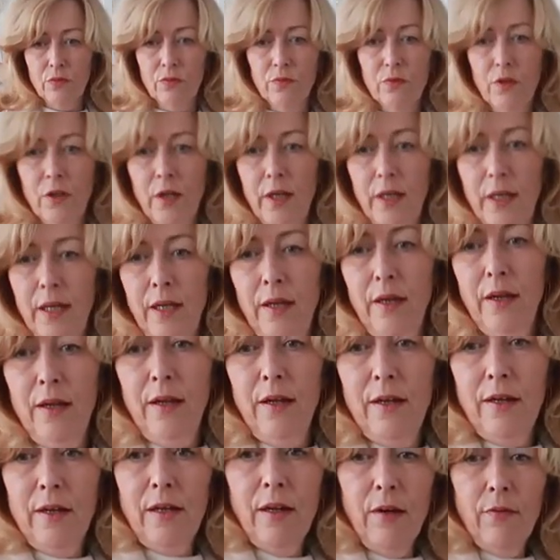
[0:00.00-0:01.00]
look right.
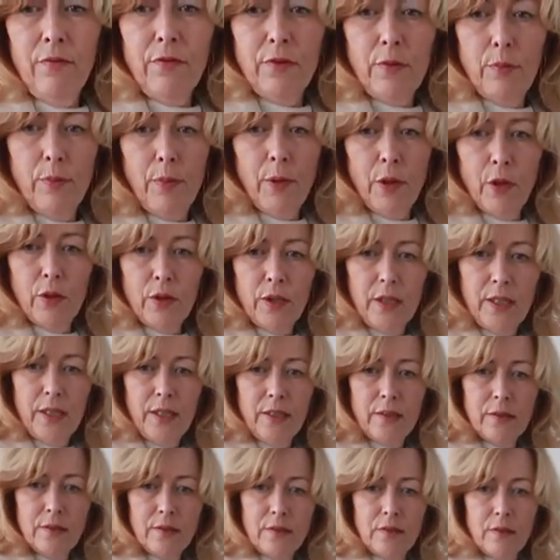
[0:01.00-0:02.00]
Love the
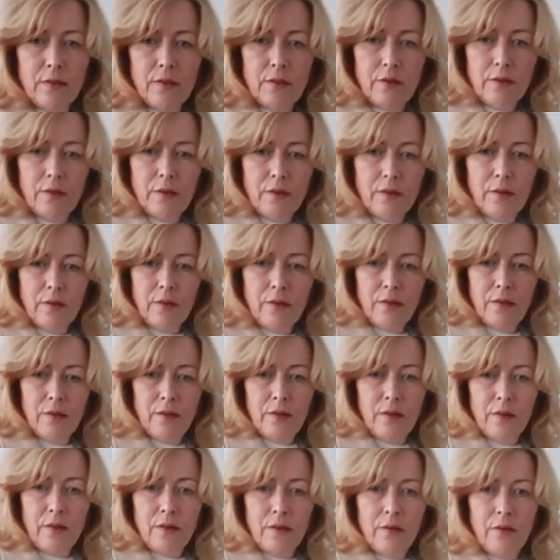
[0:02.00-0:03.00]
pockets.
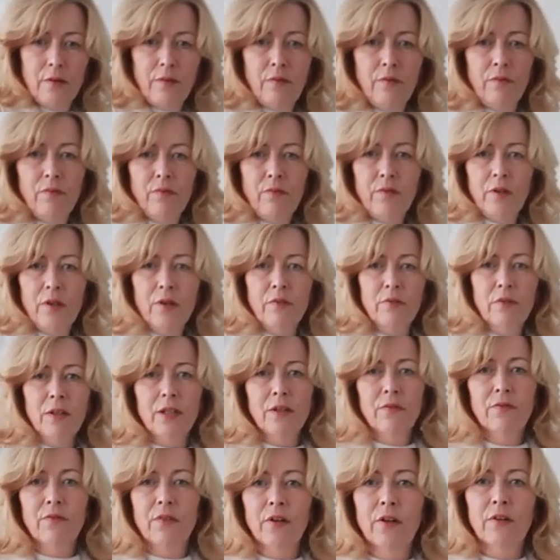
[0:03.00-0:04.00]

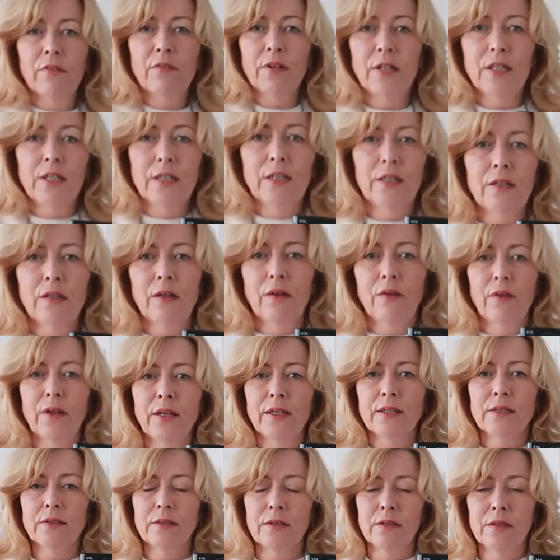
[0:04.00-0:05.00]
Very, very
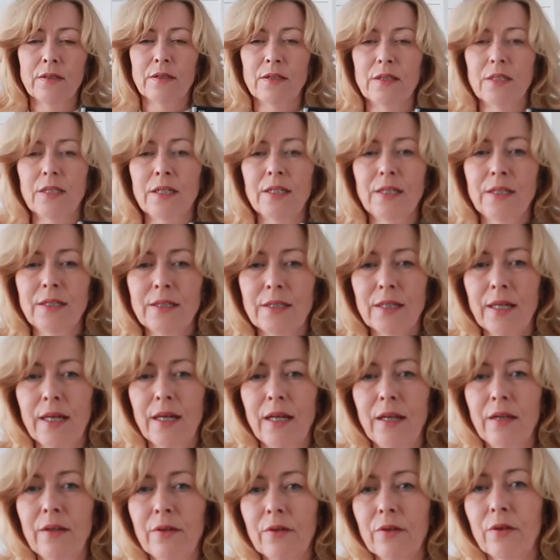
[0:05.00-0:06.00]
nice. The
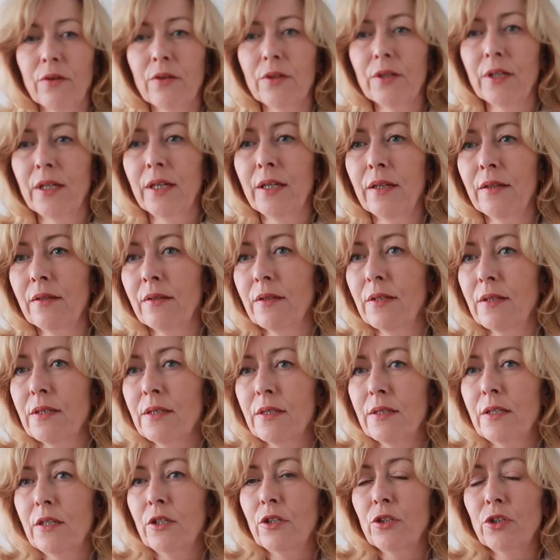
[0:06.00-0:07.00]
detailing on it and the
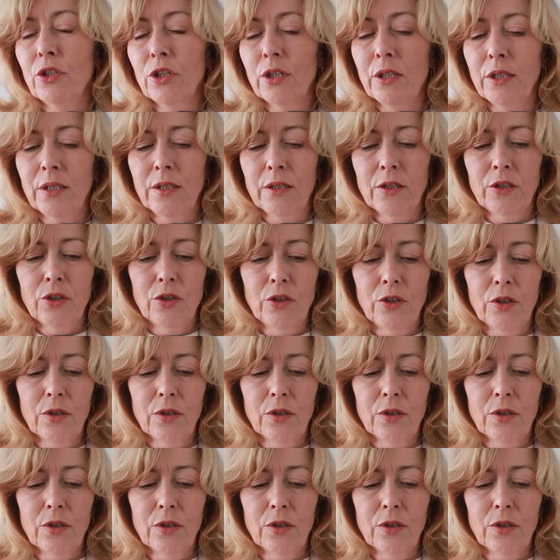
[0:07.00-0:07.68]
stitching, it's